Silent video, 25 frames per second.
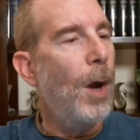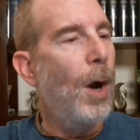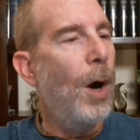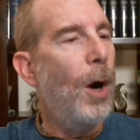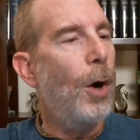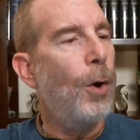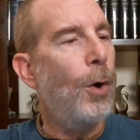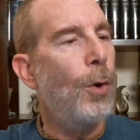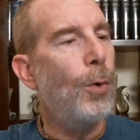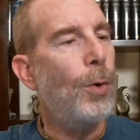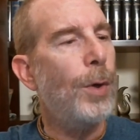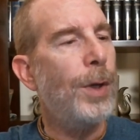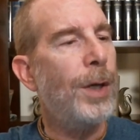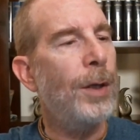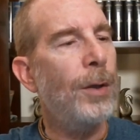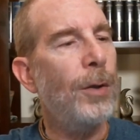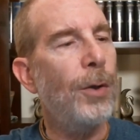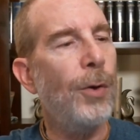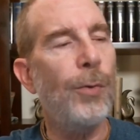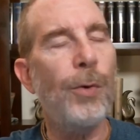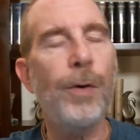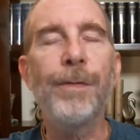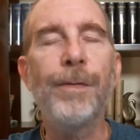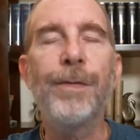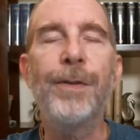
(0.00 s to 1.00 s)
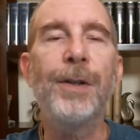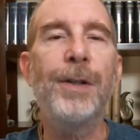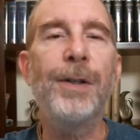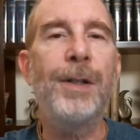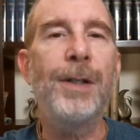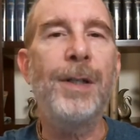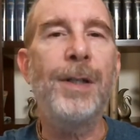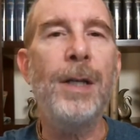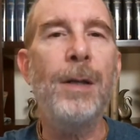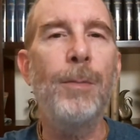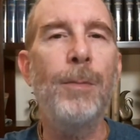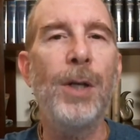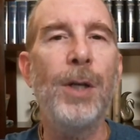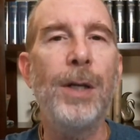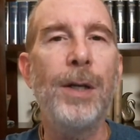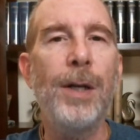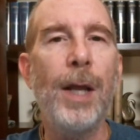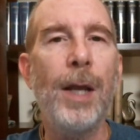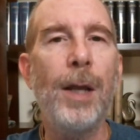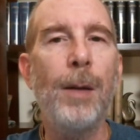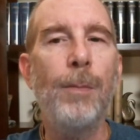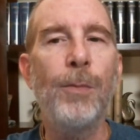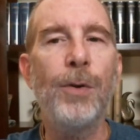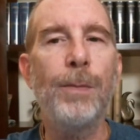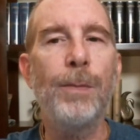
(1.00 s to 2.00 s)
"O killer of the demon
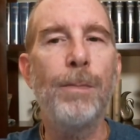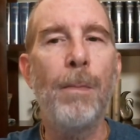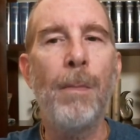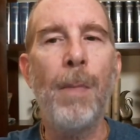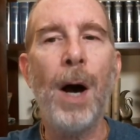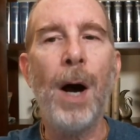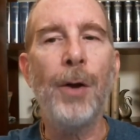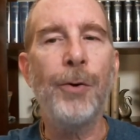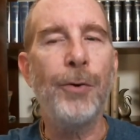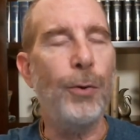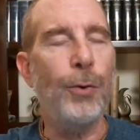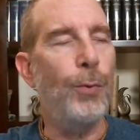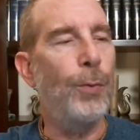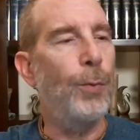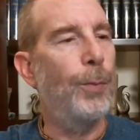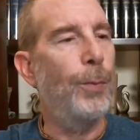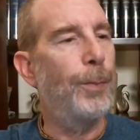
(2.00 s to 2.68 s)
named Madhu,